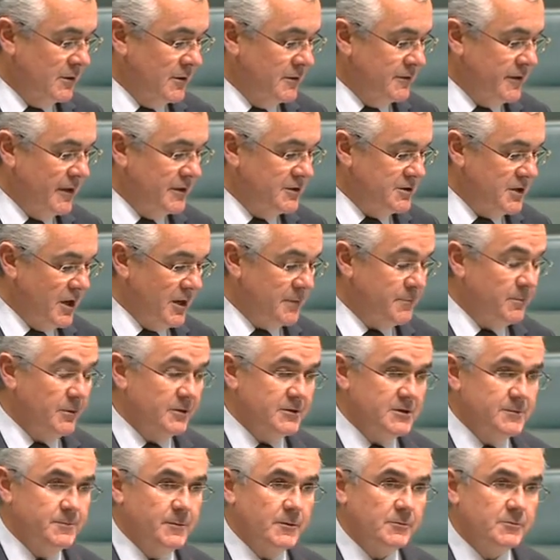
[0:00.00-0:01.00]
that
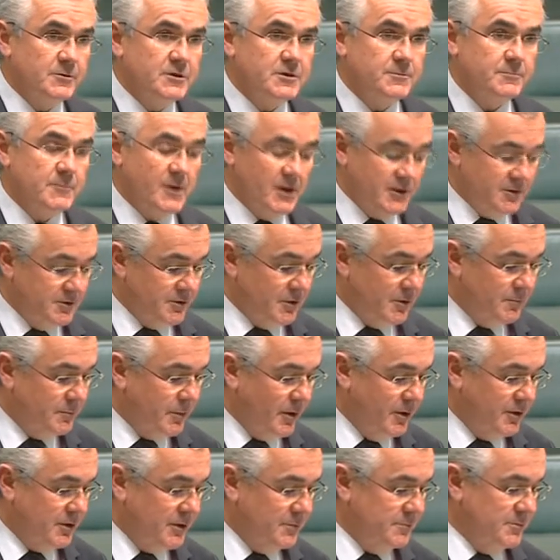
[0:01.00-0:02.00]
jackpots be restricted on
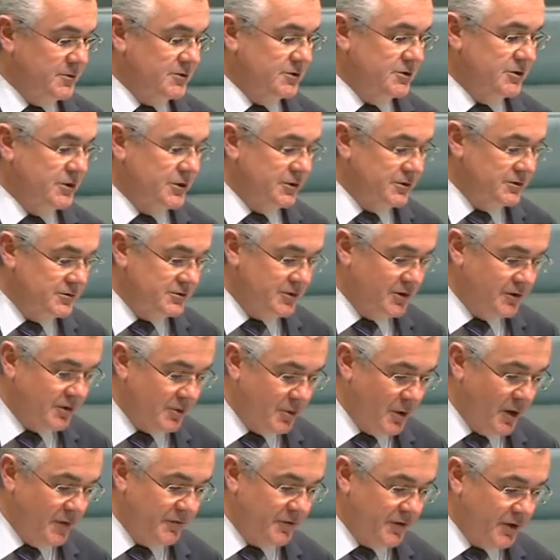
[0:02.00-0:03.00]
poker machines
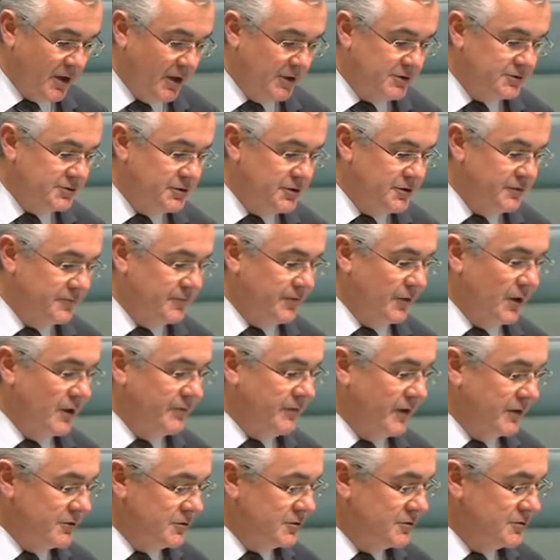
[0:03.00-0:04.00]
throughout the country to
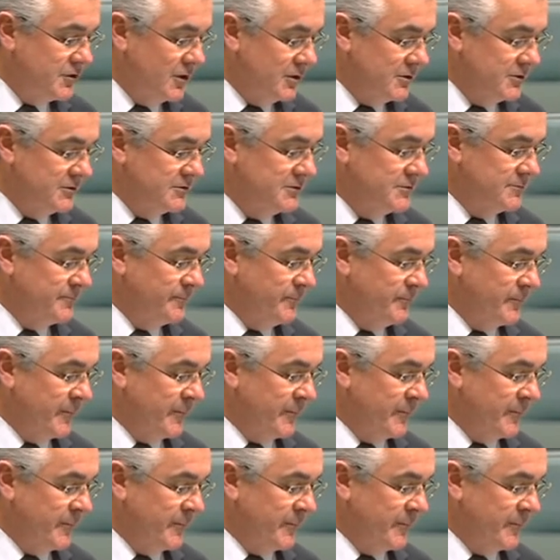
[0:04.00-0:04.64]
$500,